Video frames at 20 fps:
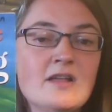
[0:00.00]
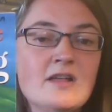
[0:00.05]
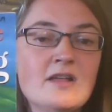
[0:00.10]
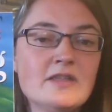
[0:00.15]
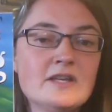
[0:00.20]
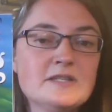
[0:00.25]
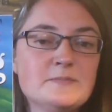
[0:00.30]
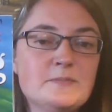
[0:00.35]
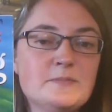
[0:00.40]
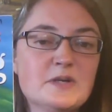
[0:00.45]

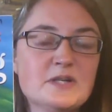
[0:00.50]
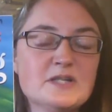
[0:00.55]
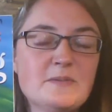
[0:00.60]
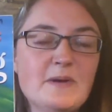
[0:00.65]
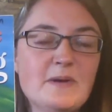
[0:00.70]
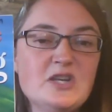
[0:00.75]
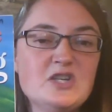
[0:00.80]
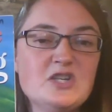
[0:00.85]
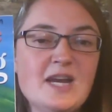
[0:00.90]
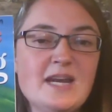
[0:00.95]
This book's
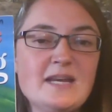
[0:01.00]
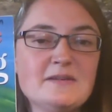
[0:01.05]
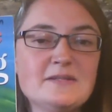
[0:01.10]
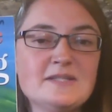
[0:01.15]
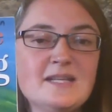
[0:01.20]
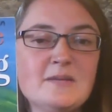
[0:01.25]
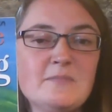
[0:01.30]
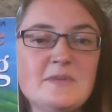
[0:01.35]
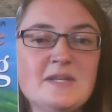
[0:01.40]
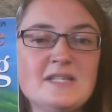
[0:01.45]
by Jane
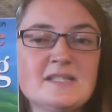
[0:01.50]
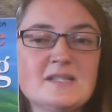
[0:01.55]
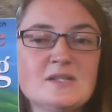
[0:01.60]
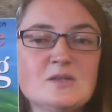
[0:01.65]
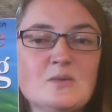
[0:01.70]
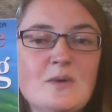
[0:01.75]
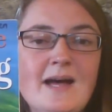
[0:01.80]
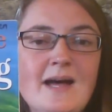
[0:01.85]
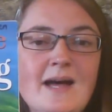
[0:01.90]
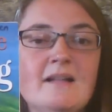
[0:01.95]
Simmons as
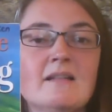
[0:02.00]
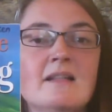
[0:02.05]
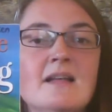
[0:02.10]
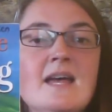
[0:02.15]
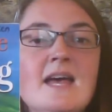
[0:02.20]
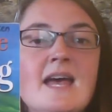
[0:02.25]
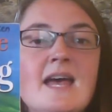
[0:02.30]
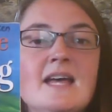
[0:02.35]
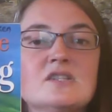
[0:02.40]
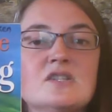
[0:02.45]
well.
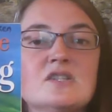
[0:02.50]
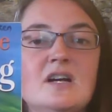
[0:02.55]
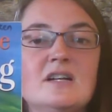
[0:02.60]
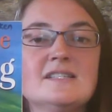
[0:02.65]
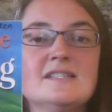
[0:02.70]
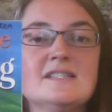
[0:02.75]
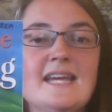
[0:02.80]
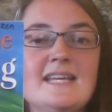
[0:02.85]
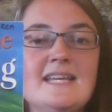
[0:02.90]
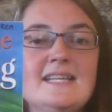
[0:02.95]
It's
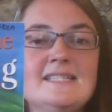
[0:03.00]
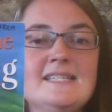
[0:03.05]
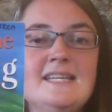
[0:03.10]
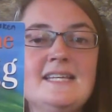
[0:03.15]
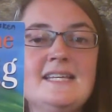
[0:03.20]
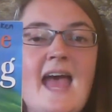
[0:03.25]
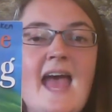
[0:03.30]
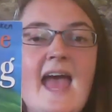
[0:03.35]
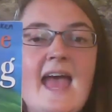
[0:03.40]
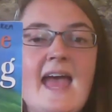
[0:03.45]
called
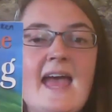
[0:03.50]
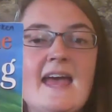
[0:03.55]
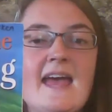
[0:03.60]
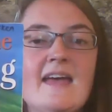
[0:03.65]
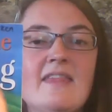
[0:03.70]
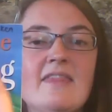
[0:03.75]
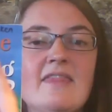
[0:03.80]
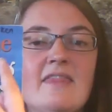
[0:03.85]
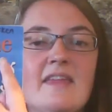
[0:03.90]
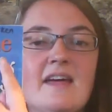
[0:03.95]
Daisy
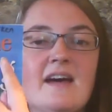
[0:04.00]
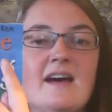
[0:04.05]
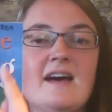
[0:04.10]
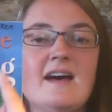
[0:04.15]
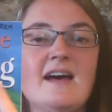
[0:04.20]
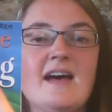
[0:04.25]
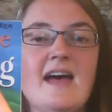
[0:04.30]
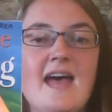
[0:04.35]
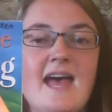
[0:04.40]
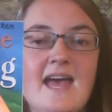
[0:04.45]
and
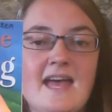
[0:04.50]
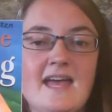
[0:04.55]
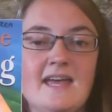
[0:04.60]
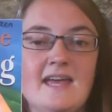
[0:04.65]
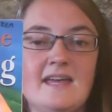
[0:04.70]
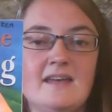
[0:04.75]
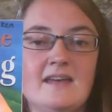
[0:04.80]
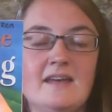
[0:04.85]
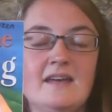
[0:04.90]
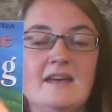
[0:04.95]
the
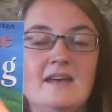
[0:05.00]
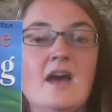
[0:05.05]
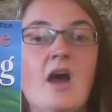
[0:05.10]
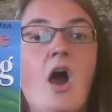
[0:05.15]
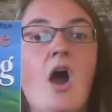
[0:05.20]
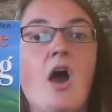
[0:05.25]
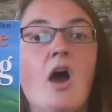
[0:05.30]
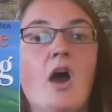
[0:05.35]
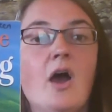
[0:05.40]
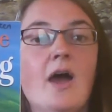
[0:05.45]
Egg.
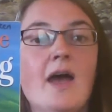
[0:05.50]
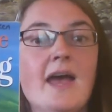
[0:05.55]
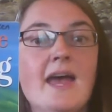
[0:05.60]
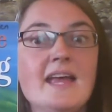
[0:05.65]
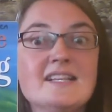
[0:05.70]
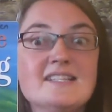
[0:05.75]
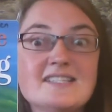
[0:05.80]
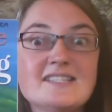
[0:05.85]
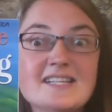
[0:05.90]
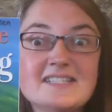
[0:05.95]

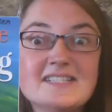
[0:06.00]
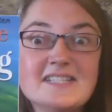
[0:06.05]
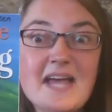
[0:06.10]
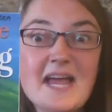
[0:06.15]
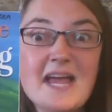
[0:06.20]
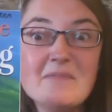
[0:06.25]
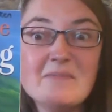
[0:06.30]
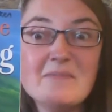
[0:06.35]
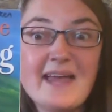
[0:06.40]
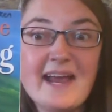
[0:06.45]
It's the
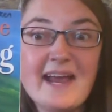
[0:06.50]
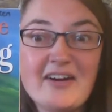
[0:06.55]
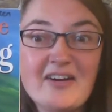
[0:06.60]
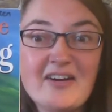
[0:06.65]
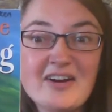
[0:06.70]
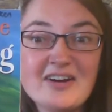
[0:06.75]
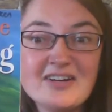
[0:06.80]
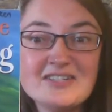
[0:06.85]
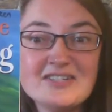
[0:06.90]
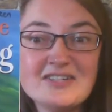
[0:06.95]
same
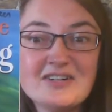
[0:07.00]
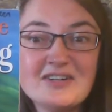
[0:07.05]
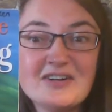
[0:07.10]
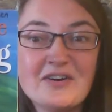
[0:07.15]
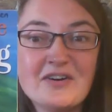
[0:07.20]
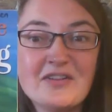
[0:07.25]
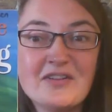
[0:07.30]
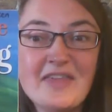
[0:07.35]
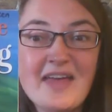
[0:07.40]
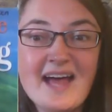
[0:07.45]

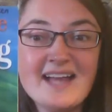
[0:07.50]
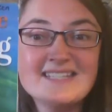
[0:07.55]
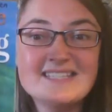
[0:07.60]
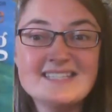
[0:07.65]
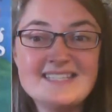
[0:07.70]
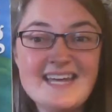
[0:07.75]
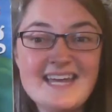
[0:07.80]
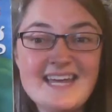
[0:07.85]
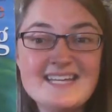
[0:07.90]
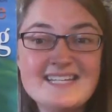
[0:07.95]
character.
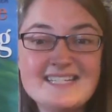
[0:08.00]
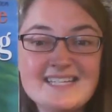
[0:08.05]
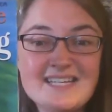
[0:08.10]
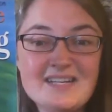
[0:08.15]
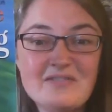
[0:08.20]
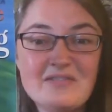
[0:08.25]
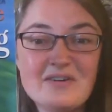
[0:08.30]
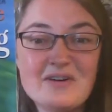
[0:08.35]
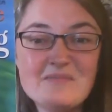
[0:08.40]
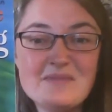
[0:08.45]
That's
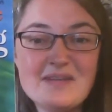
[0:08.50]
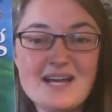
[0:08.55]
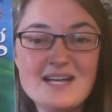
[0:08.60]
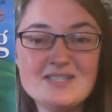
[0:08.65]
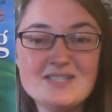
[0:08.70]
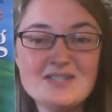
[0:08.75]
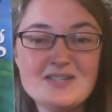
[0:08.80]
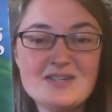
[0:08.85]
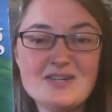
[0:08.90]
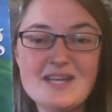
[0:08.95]
Daisy from
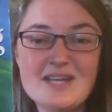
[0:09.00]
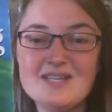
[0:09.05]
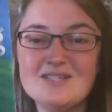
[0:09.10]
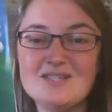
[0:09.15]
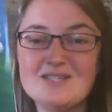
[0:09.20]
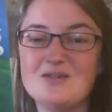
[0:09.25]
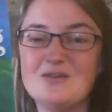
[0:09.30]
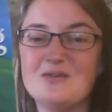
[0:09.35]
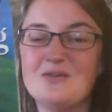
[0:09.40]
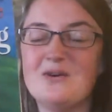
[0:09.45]

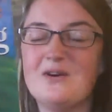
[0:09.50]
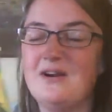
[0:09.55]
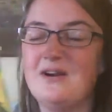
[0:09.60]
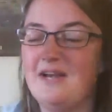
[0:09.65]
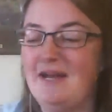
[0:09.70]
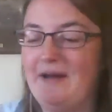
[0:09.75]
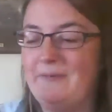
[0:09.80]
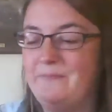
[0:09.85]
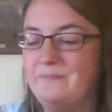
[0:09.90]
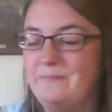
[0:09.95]
yesterday's
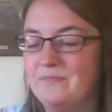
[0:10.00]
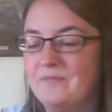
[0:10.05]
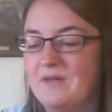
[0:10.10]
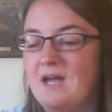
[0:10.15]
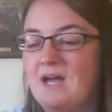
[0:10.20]
story.